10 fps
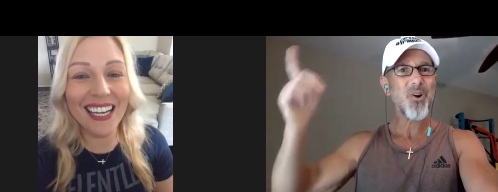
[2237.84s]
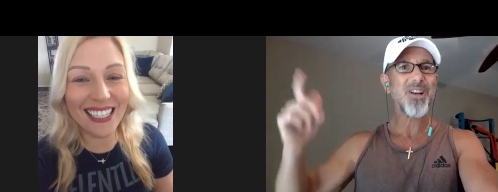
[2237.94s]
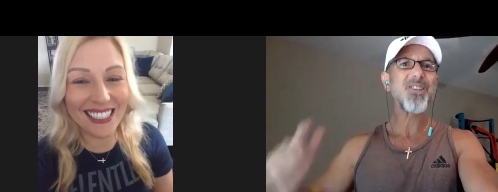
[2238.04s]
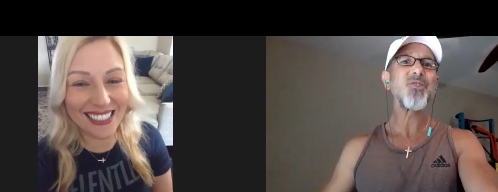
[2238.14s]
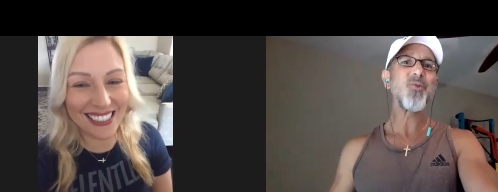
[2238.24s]
Speaker 1: we're
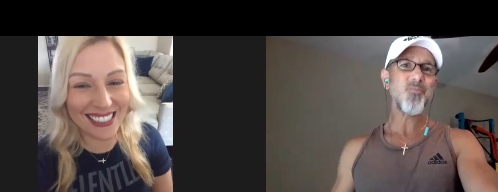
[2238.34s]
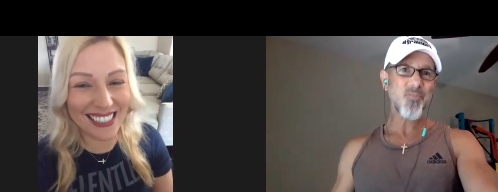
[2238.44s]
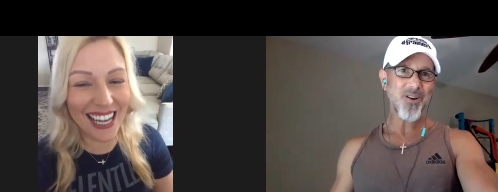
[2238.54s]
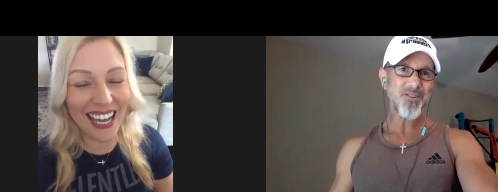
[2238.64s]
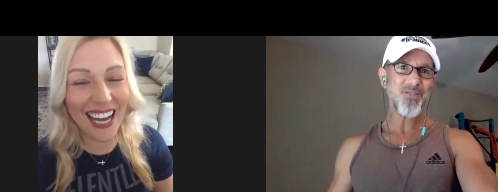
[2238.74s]
gonna do
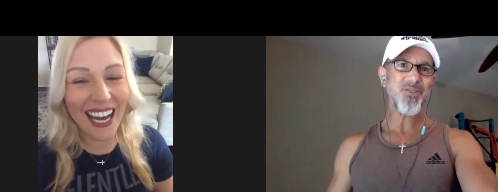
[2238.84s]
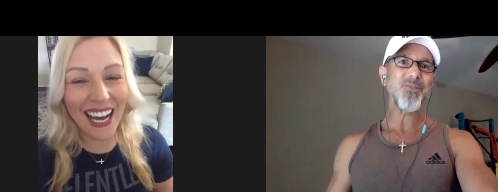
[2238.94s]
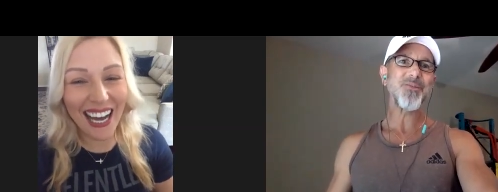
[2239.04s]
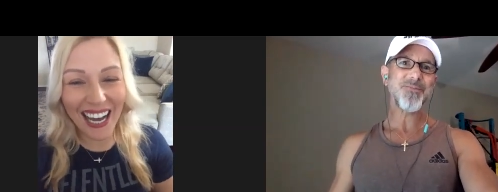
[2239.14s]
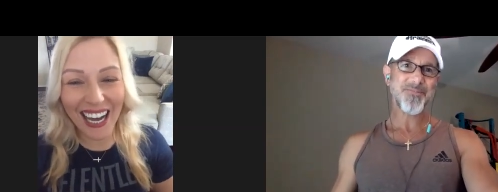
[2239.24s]
part
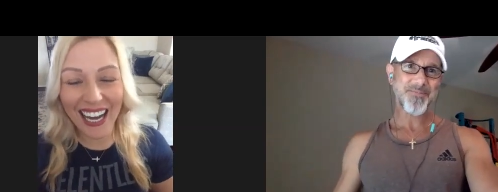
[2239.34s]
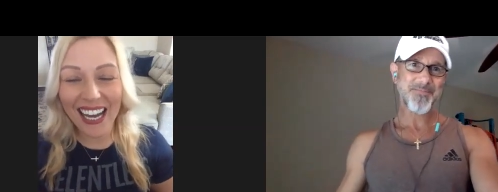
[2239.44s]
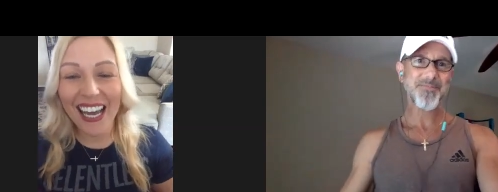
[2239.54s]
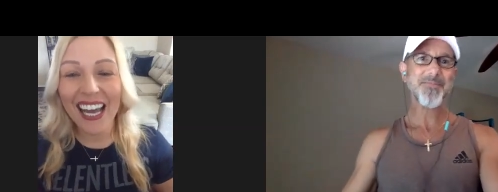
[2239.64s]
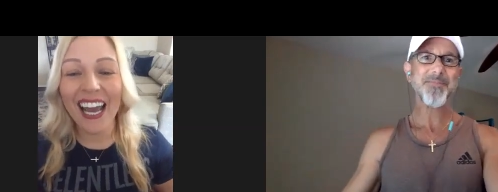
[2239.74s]
two.
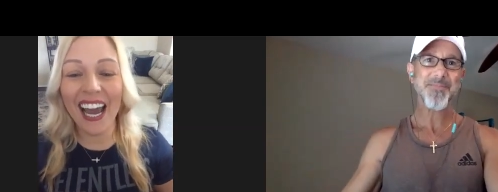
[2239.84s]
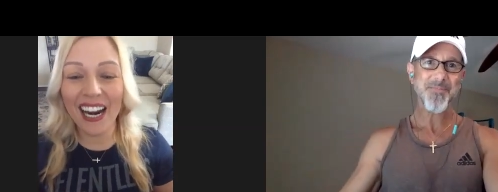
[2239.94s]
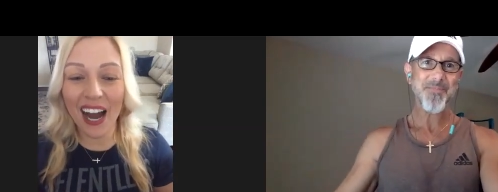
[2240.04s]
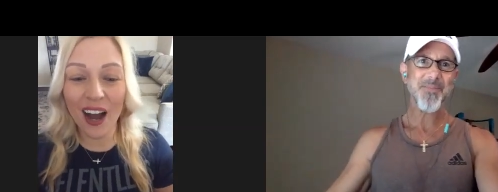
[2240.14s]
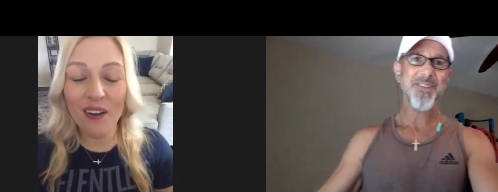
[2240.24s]
Speaker 2: And
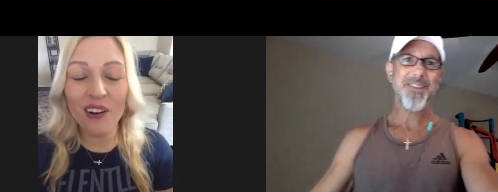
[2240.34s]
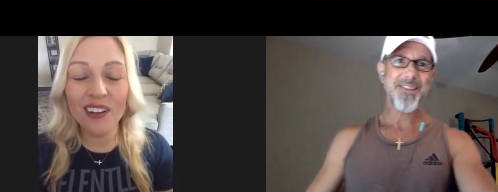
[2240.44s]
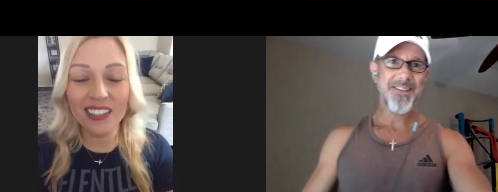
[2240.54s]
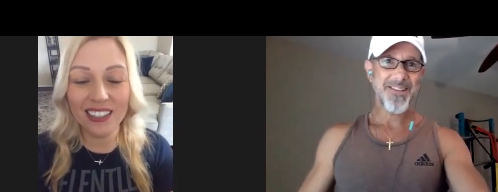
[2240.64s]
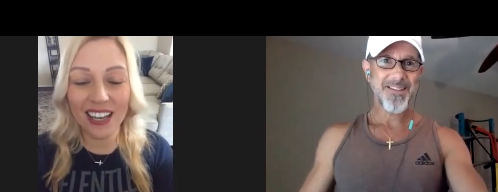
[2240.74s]
I
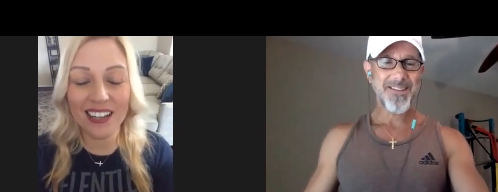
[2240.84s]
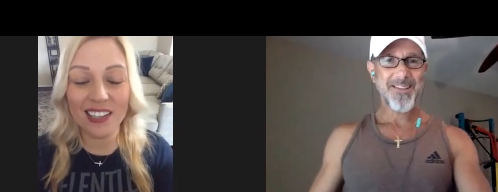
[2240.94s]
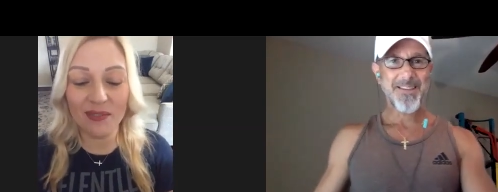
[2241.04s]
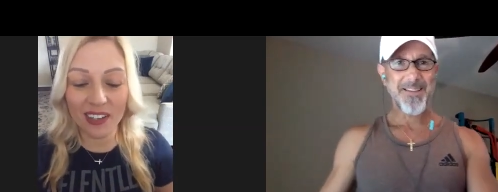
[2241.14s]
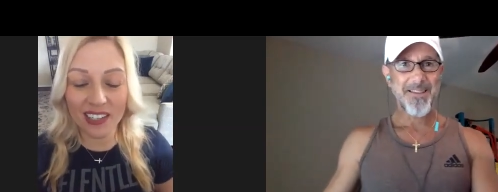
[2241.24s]
will, yes,
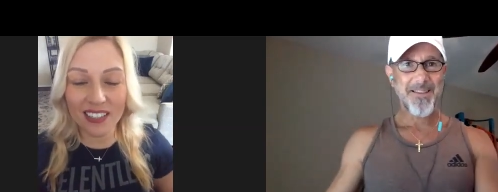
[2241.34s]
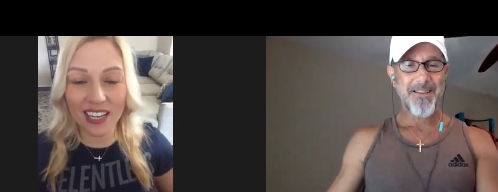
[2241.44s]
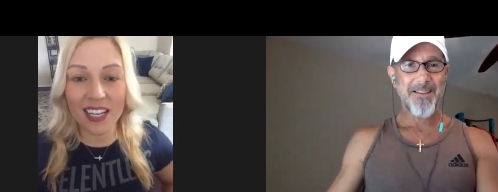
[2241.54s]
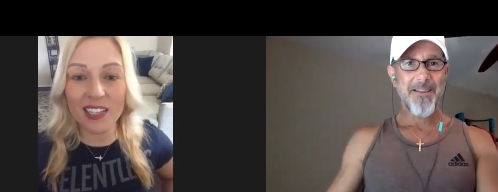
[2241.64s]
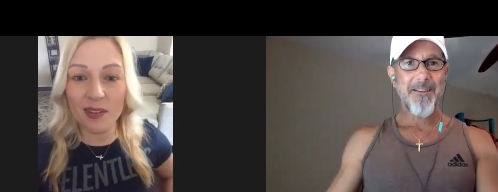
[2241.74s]
I'm gonna
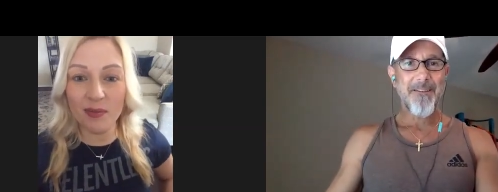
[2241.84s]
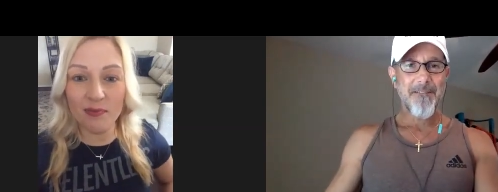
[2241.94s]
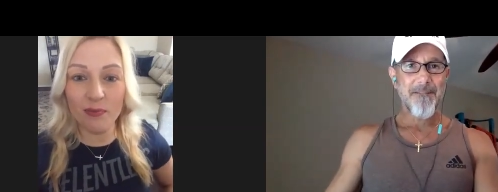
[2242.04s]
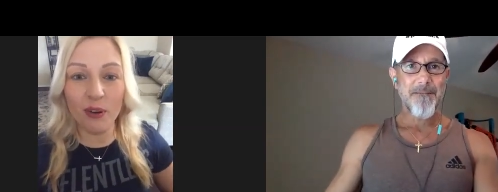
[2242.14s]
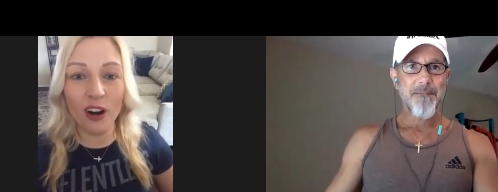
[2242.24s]
take
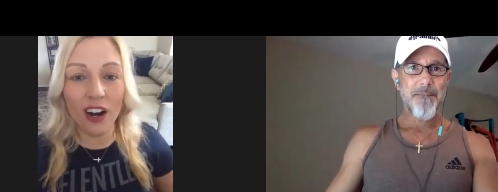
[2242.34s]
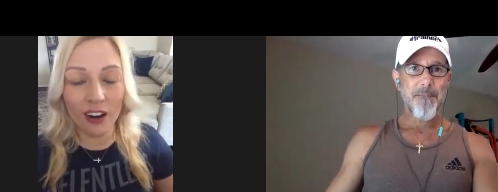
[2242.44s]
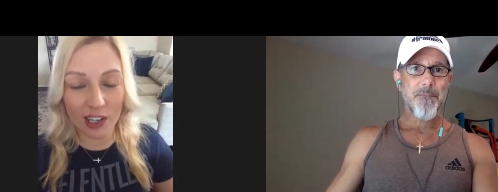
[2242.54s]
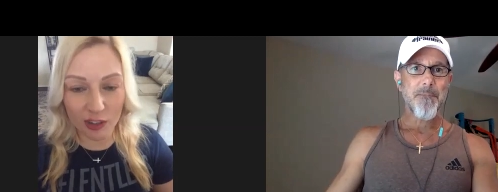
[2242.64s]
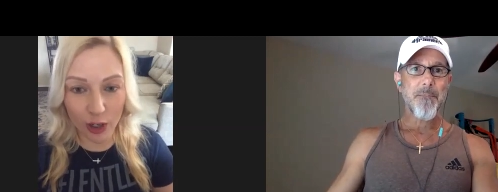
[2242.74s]
some
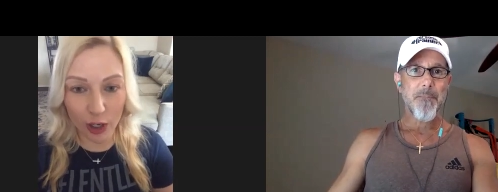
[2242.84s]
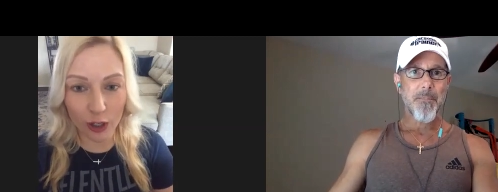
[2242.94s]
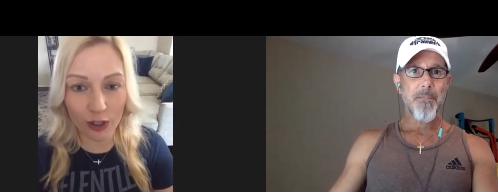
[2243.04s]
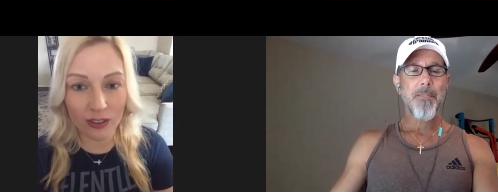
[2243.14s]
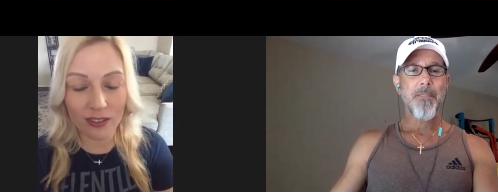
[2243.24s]
progress
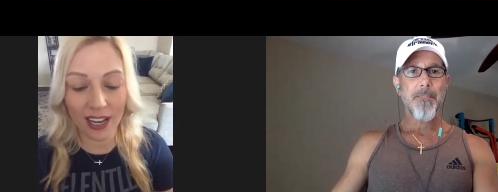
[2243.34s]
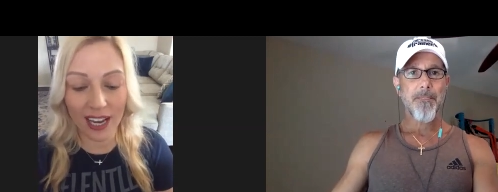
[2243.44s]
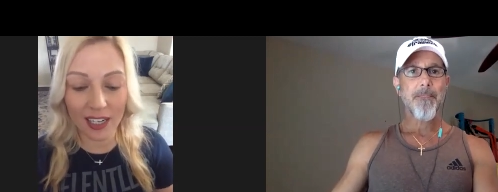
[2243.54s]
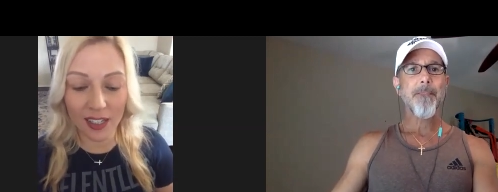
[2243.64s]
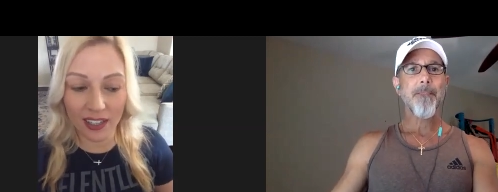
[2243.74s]
photos. Like
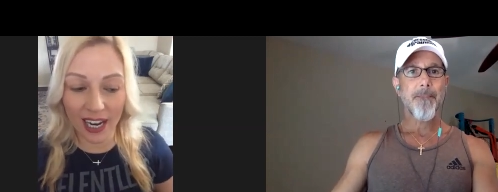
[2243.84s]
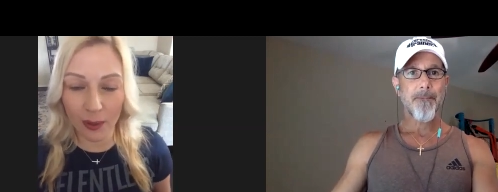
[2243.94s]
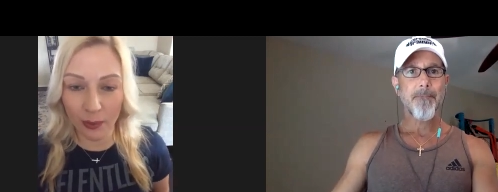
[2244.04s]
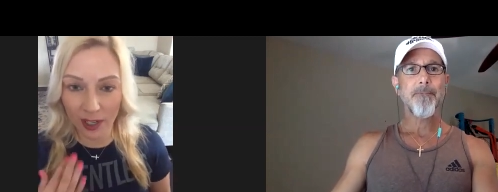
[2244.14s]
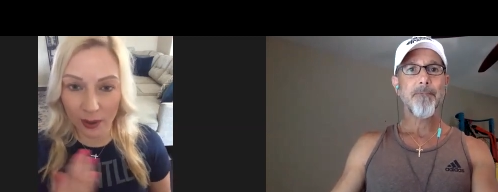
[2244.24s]
I did
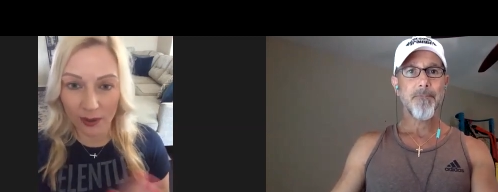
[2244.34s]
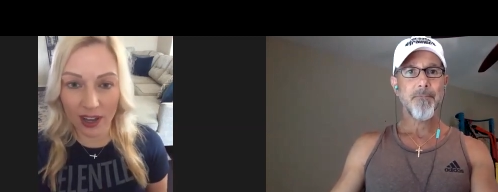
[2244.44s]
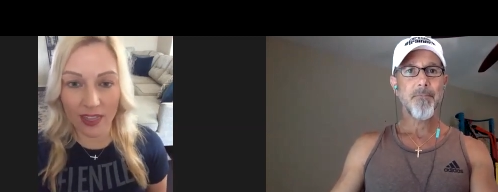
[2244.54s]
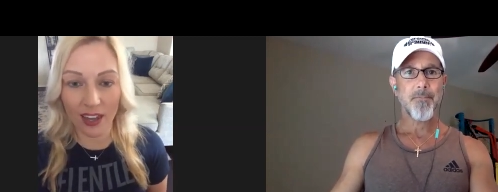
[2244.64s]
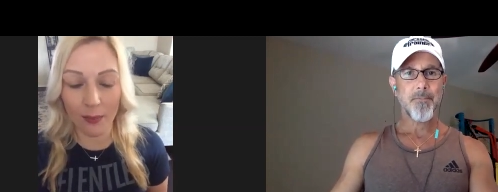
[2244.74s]
nine week,
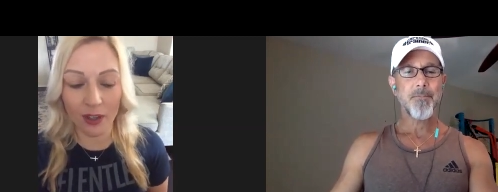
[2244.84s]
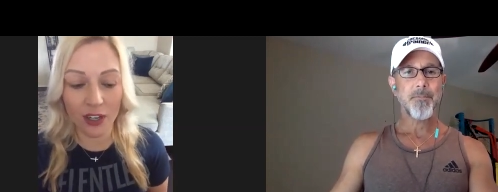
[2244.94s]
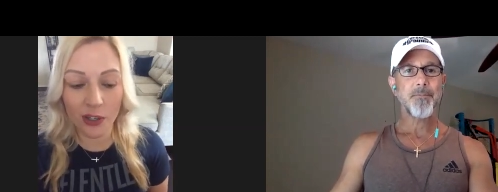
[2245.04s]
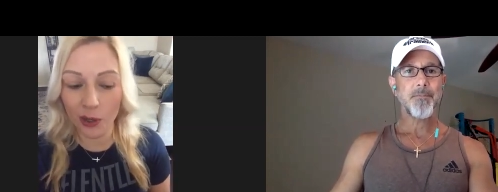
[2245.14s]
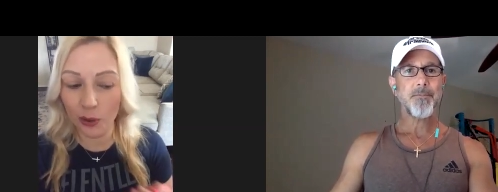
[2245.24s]
and then I'm
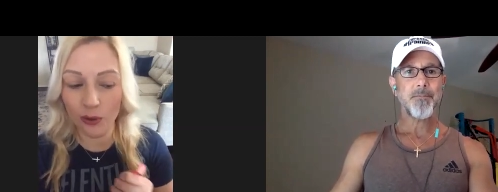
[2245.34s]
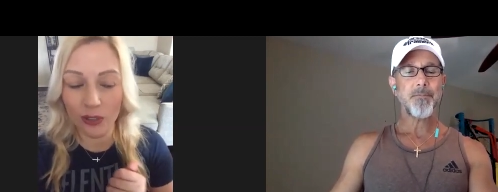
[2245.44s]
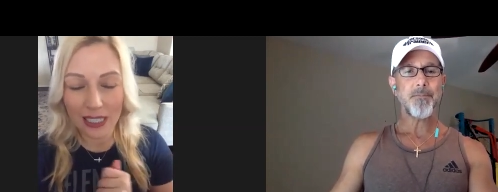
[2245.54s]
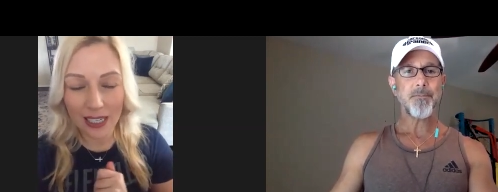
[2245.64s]
gonna do